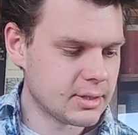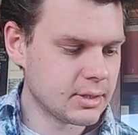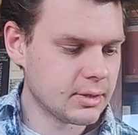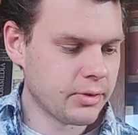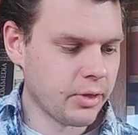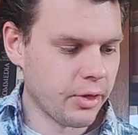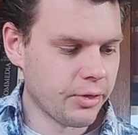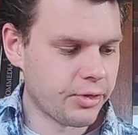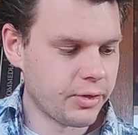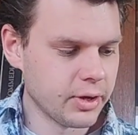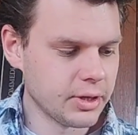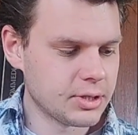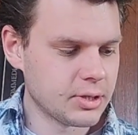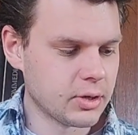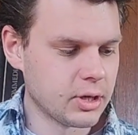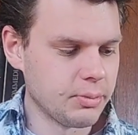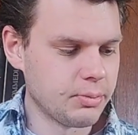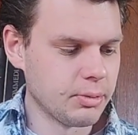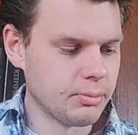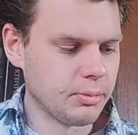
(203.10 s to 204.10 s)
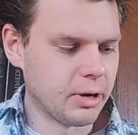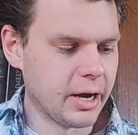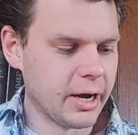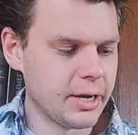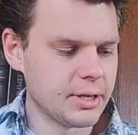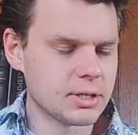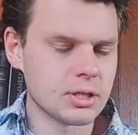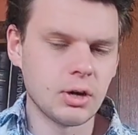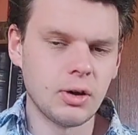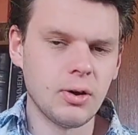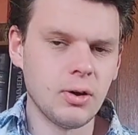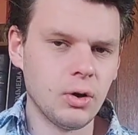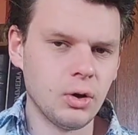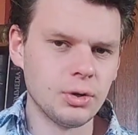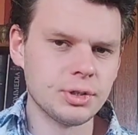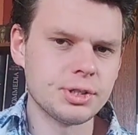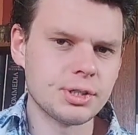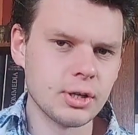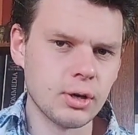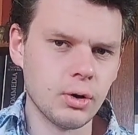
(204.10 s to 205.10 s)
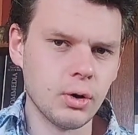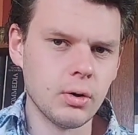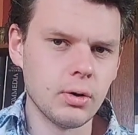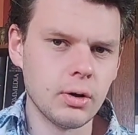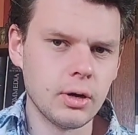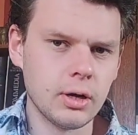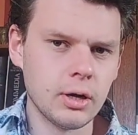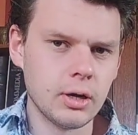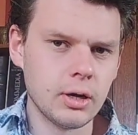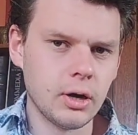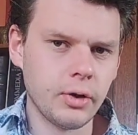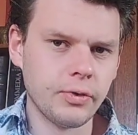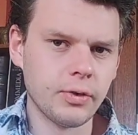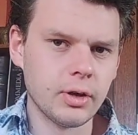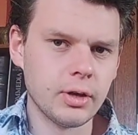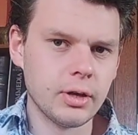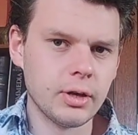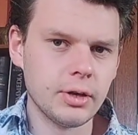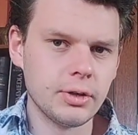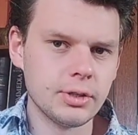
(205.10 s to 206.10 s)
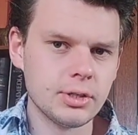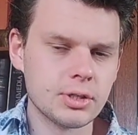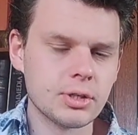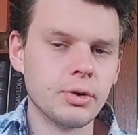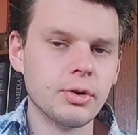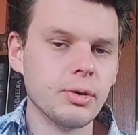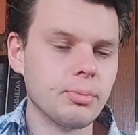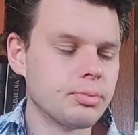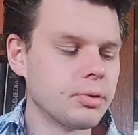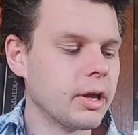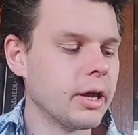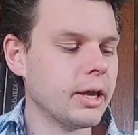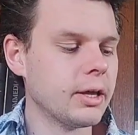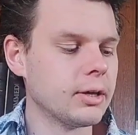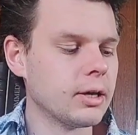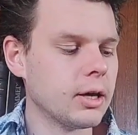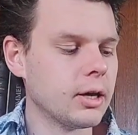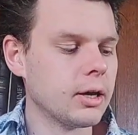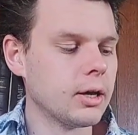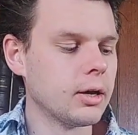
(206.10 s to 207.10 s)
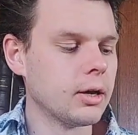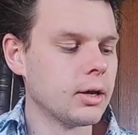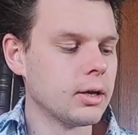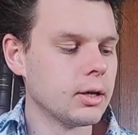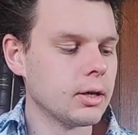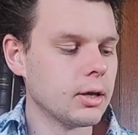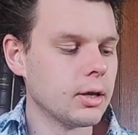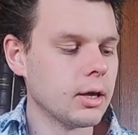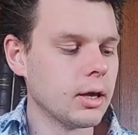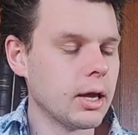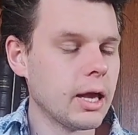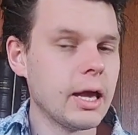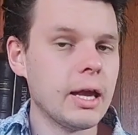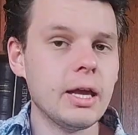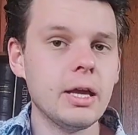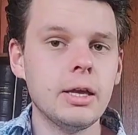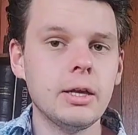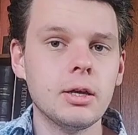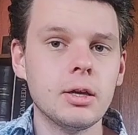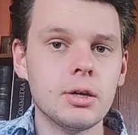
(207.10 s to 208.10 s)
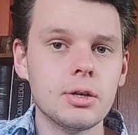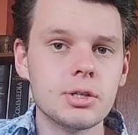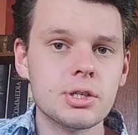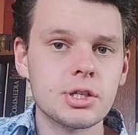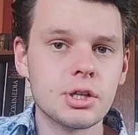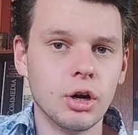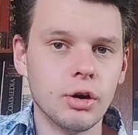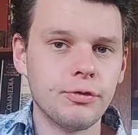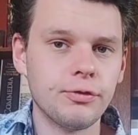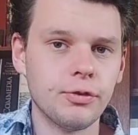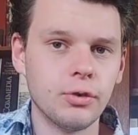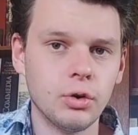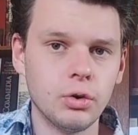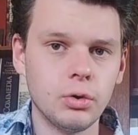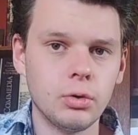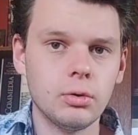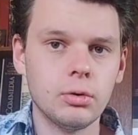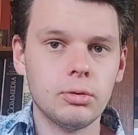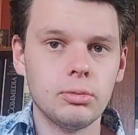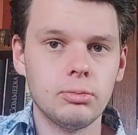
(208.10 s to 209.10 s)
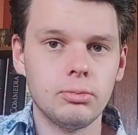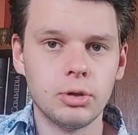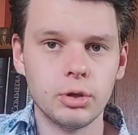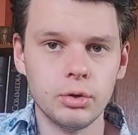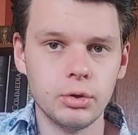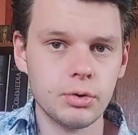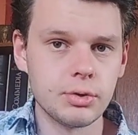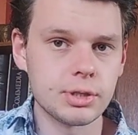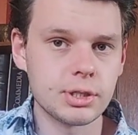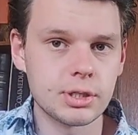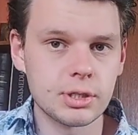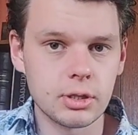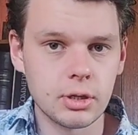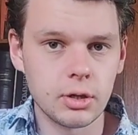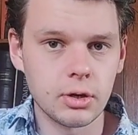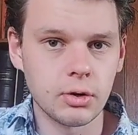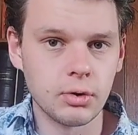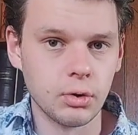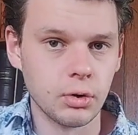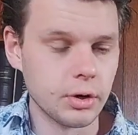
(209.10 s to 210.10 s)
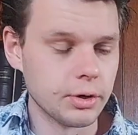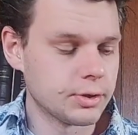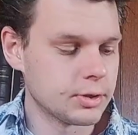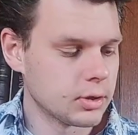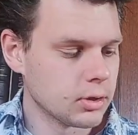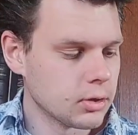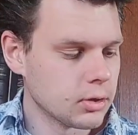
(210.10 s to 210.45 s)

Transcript: the thing to keep in mind, also so you play in A shuffle blues chord.